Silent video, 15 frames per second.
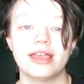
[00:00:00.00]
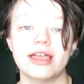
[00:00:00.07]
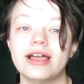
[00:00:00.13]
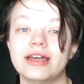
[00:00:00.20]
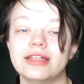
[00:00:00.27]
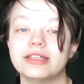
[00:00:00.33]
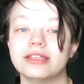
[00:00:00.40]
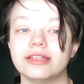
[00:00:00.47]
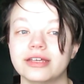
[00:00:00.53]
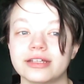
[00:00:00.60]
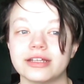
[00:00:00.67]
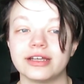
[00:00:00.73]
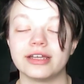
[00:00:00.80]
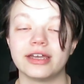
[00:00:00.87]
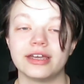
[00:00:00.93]

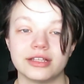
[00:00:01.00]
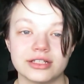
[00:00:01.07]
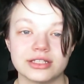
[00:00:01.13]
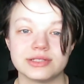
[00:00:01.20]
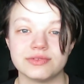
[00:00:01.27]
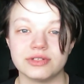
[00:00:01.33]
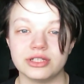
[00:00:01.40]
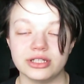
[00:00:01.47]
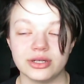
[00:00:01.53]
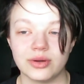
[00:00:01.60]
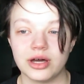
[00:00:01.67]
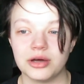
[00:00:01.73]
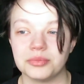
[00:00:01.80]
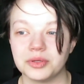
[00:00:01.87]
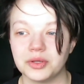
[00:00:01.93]
editing and getting this video
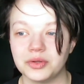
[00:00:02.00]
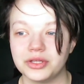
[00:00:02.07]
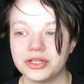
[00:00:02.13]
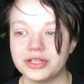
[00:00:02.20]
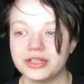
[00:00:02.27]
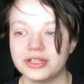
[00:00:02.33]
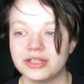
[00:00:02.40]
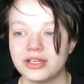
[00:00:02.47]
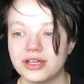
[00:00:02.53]
uploaded.